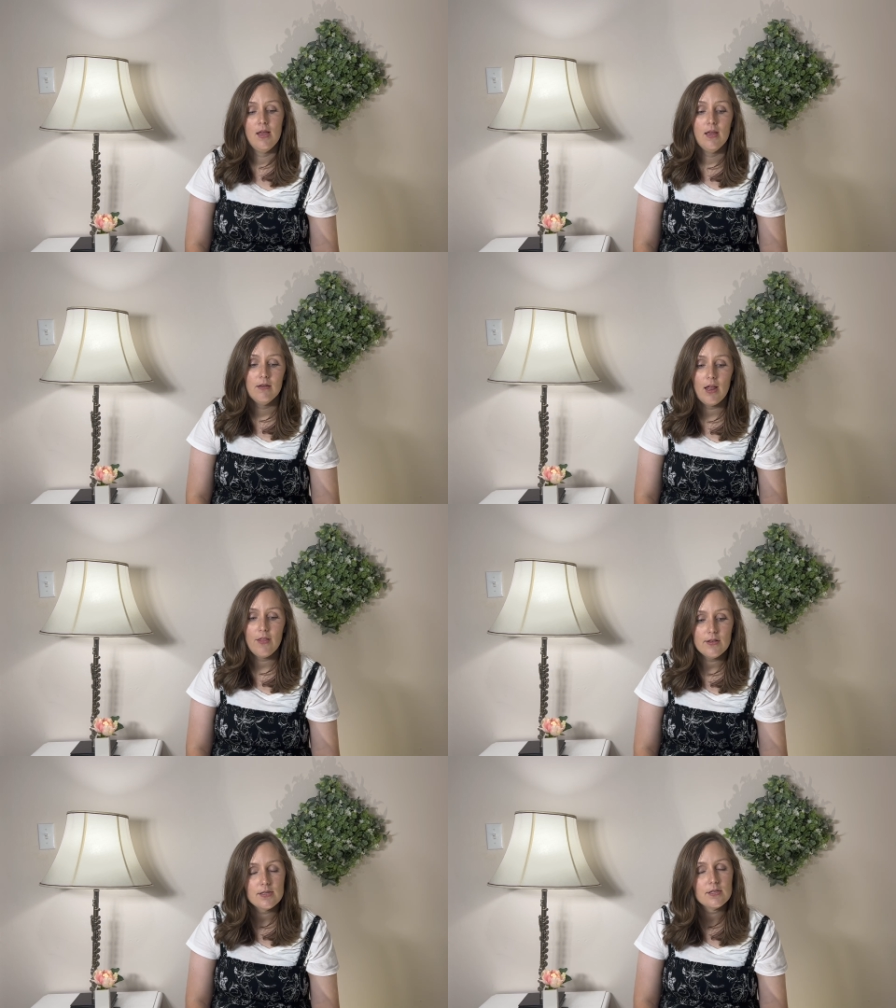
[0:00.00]
Now
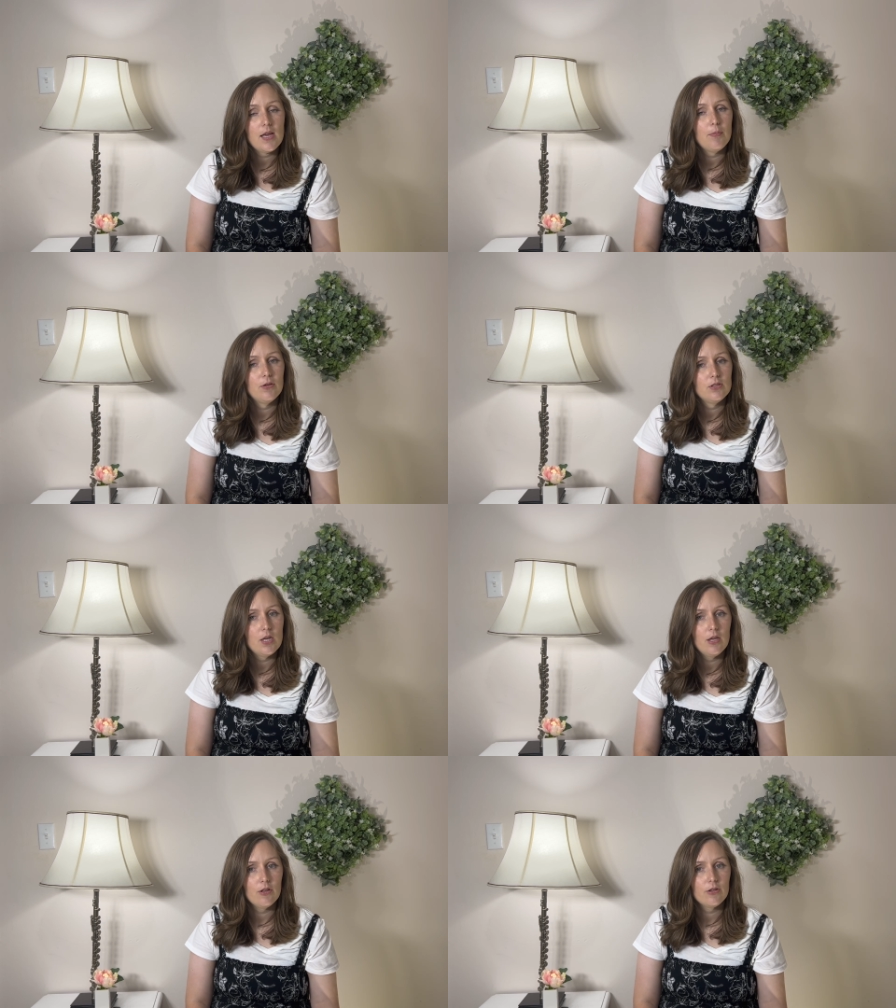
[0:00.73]
this is a
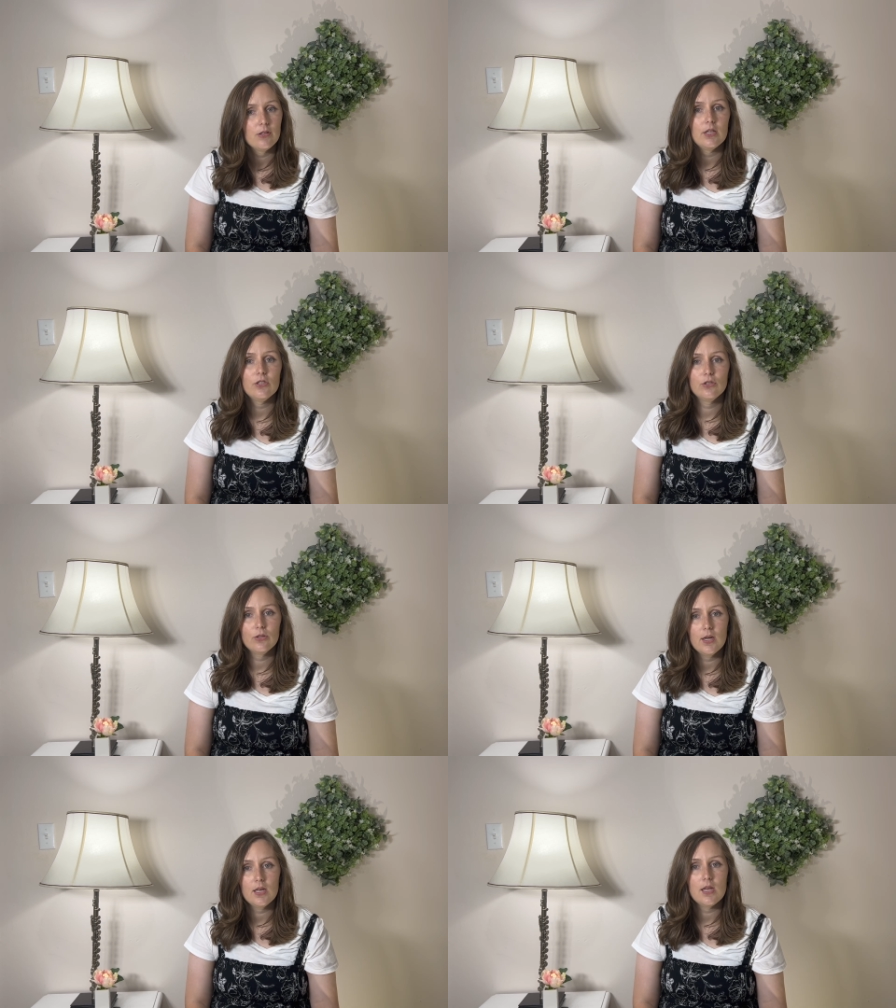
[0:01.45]
particularly
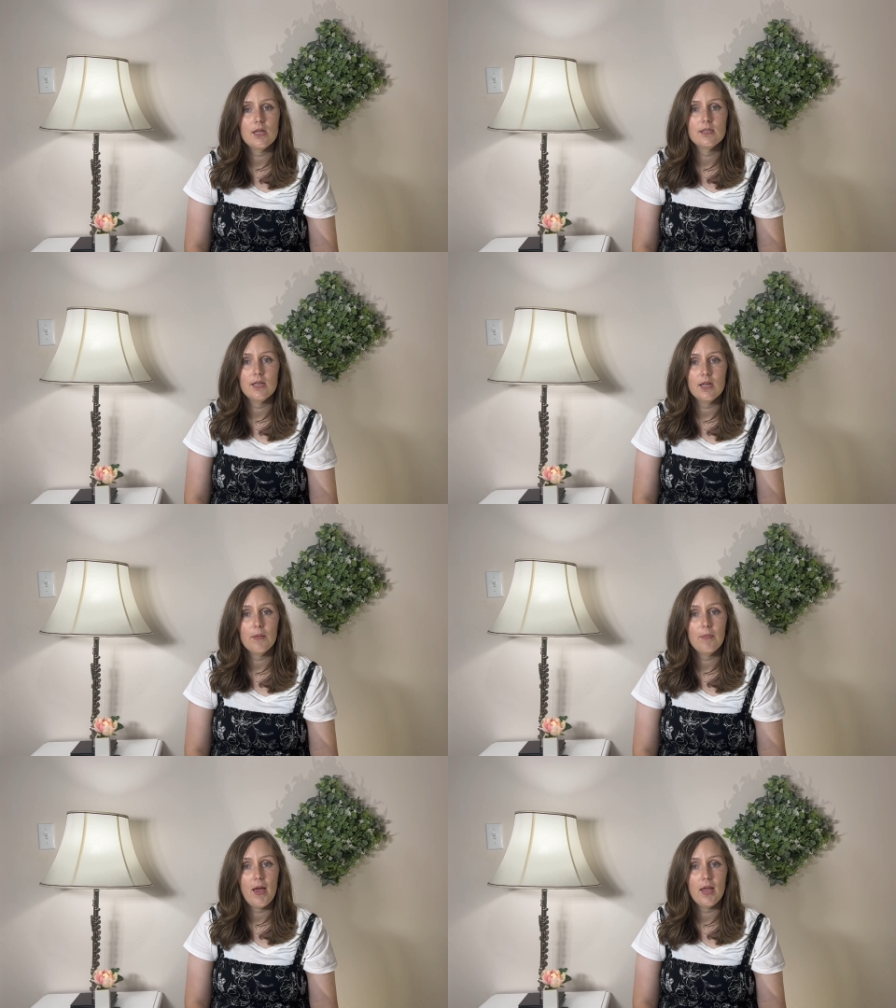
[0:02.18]
tricky
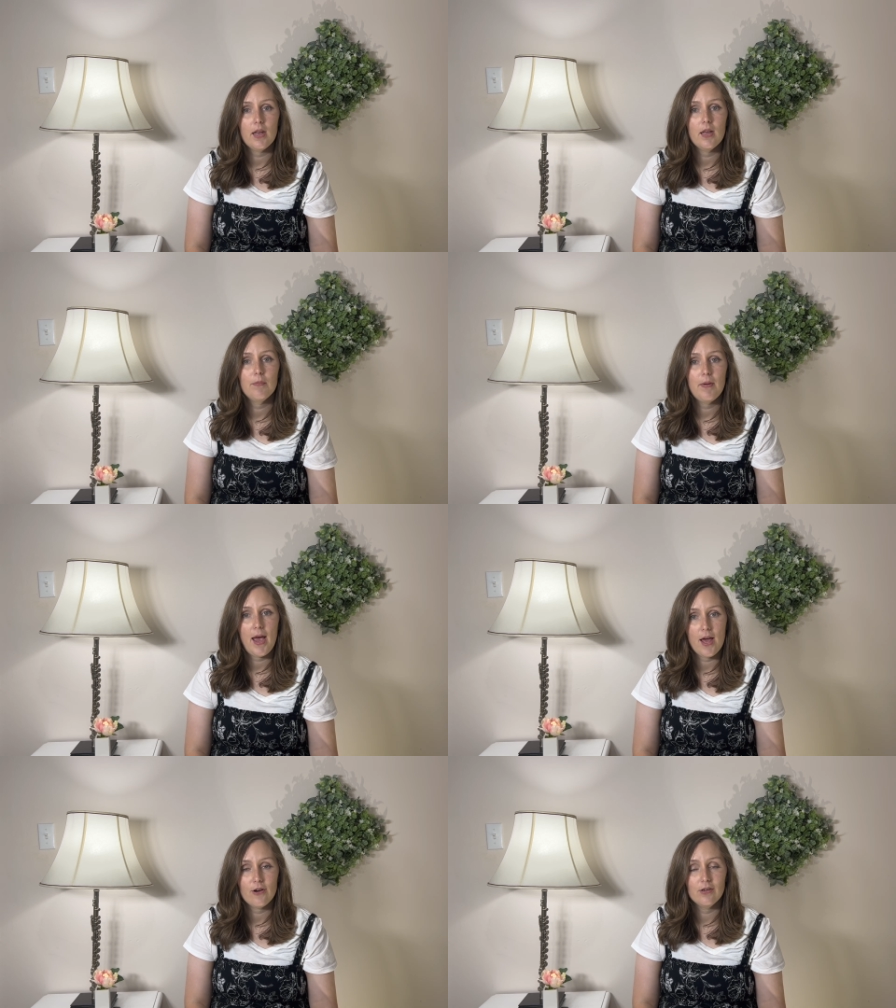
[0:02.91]
syncopated
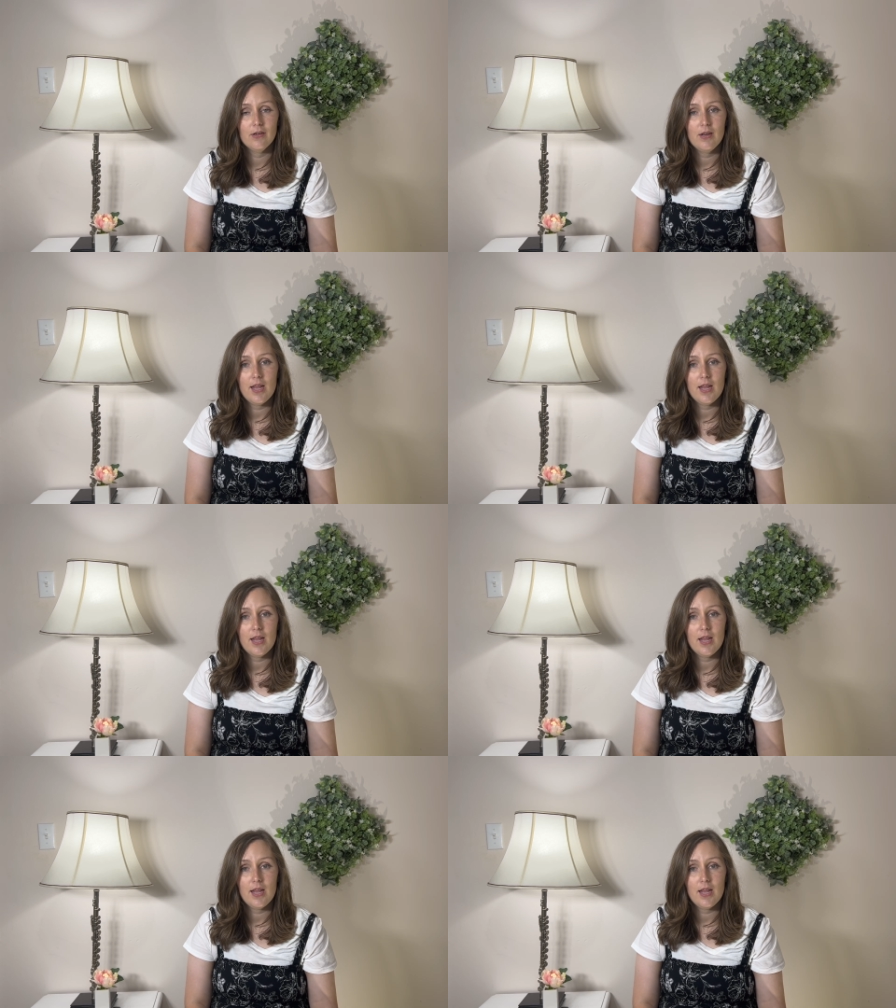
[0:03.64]
pattern.